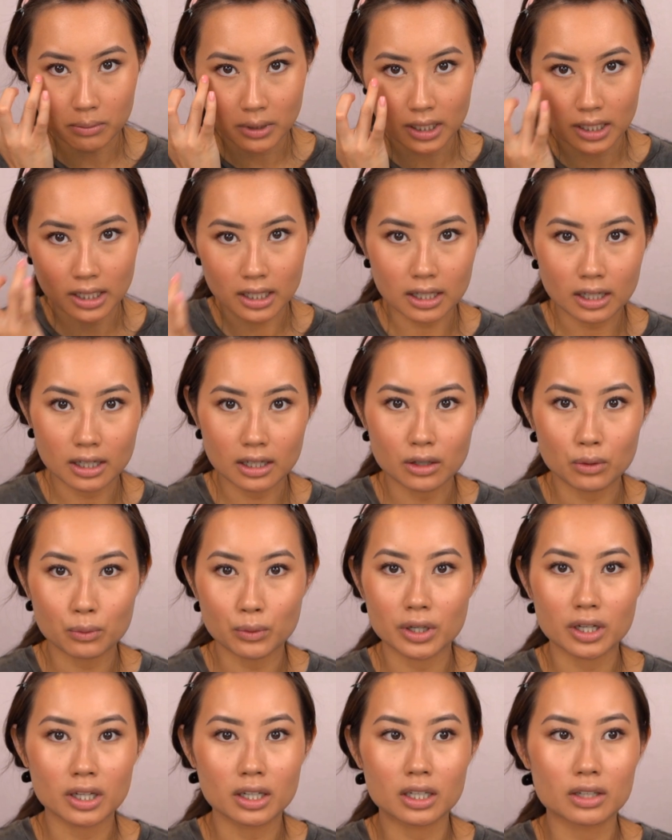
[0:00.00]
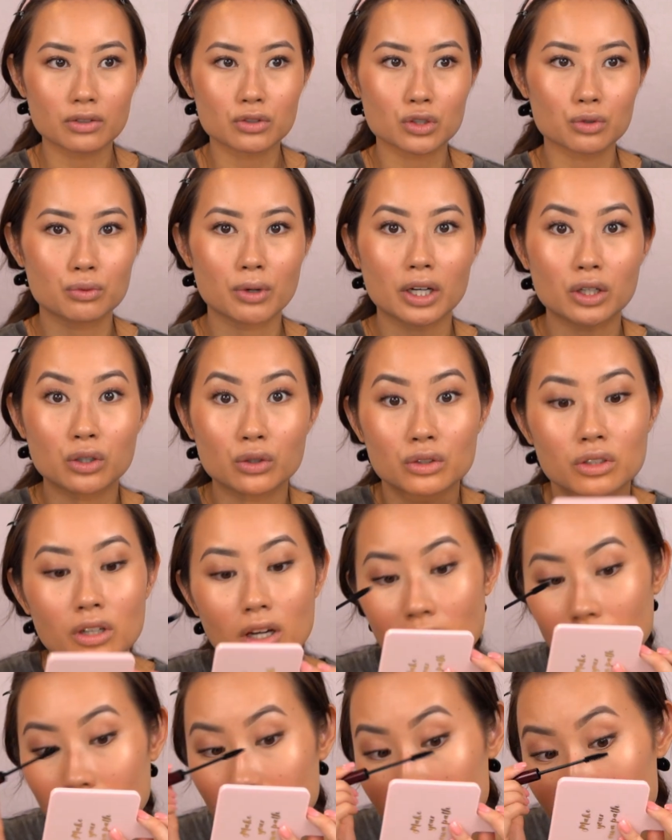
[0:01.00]
bit here where it gives you raccoon
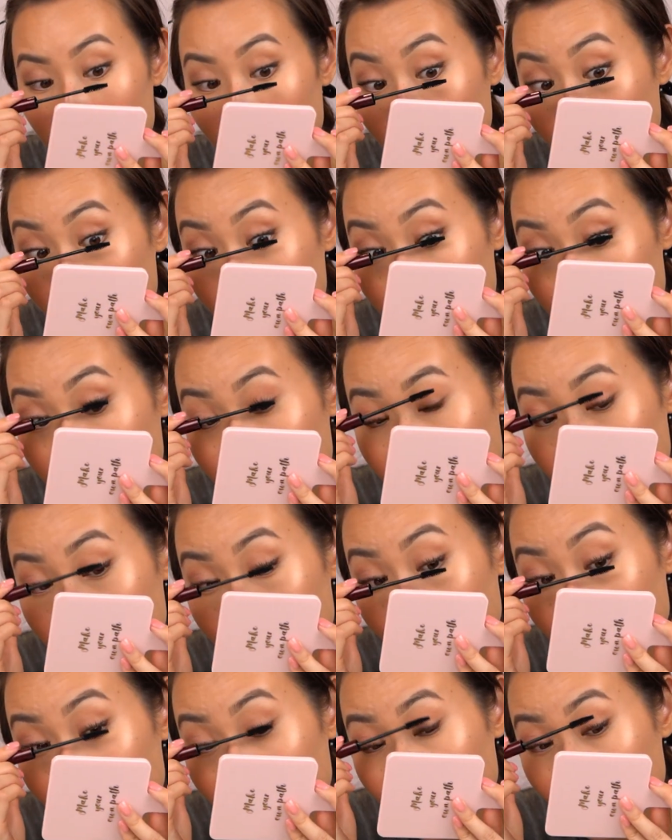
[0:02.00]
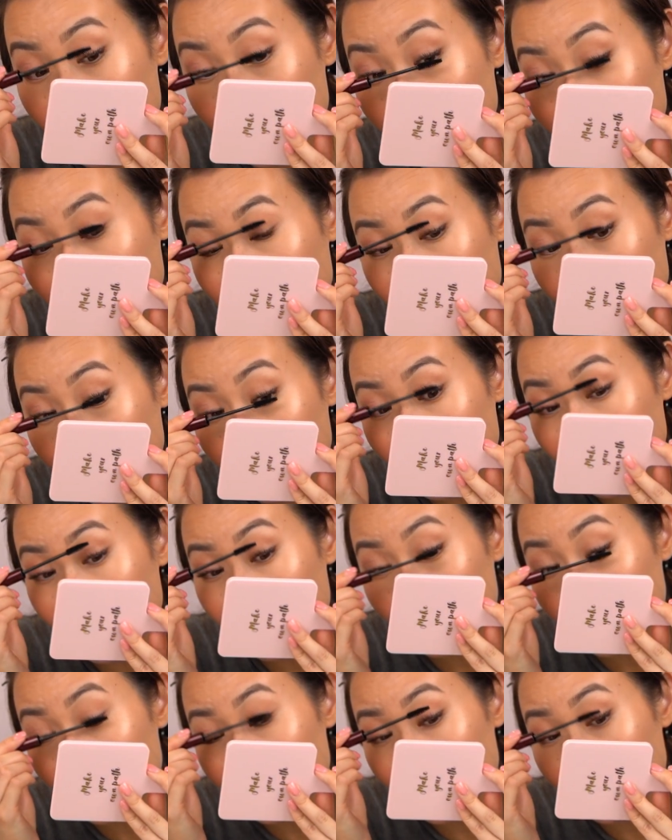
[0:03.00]
eyes by the end of the day or like halfway
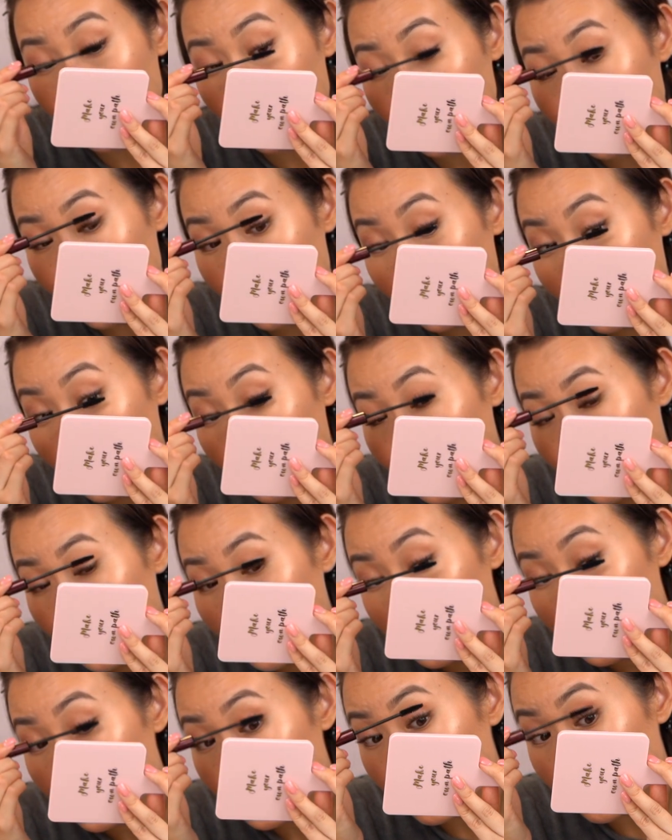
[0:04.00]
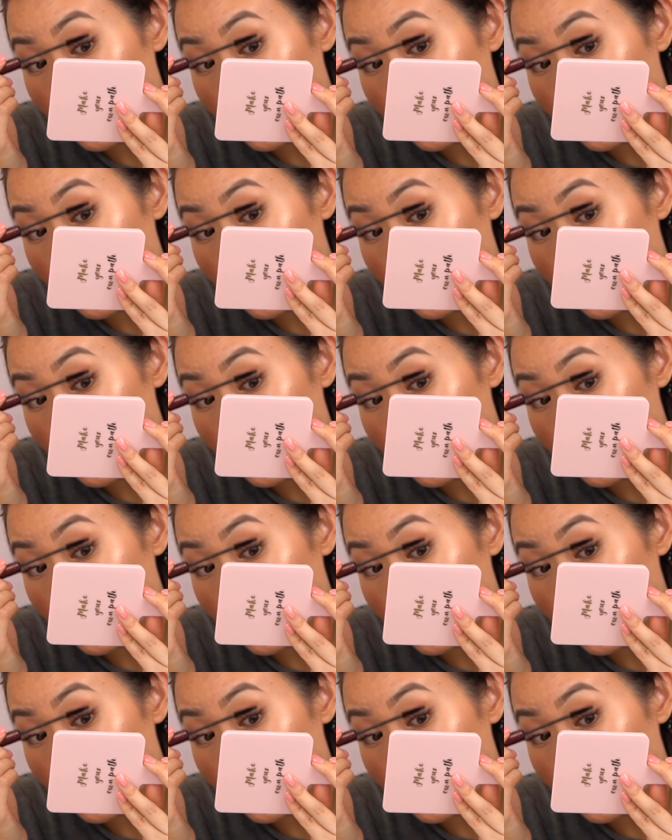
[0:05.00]
through the day. It's the